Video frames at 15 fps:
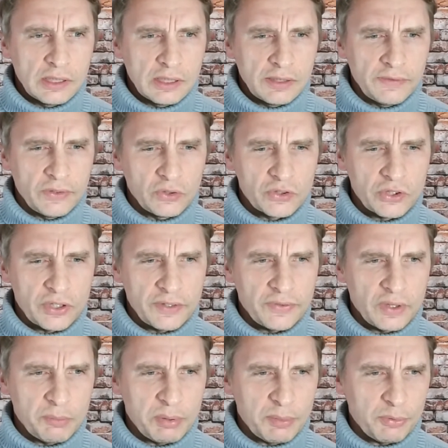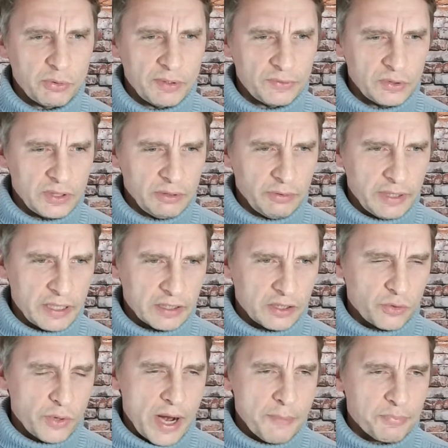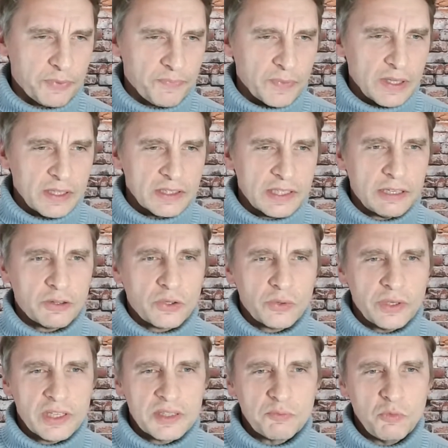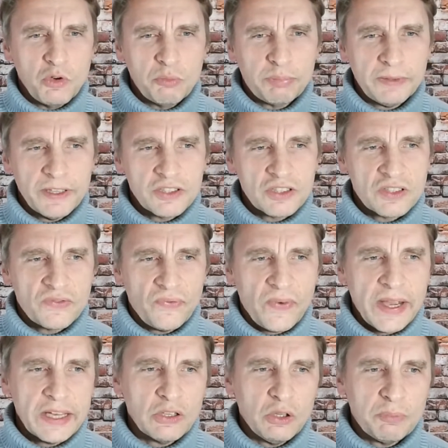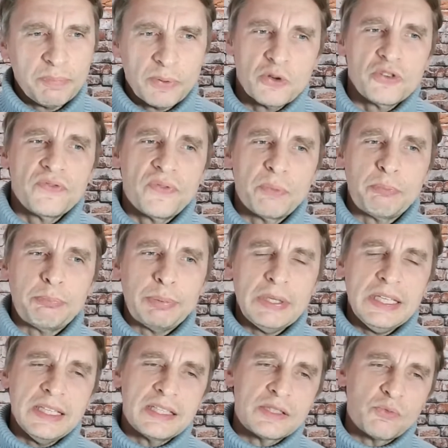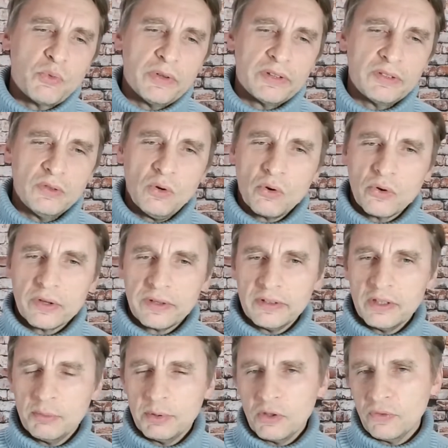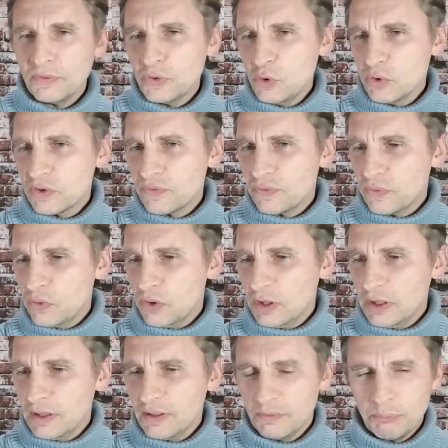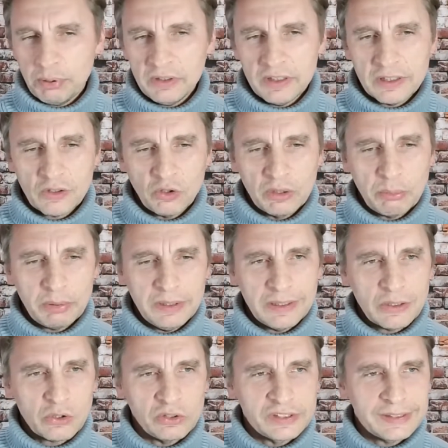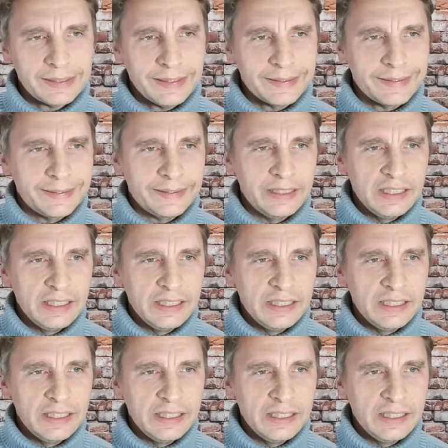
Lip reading: Feel sorry for the people who have to deal with that crap. South Korea's Moon pledges final push for peace with North. A little bit of news for on the political side here.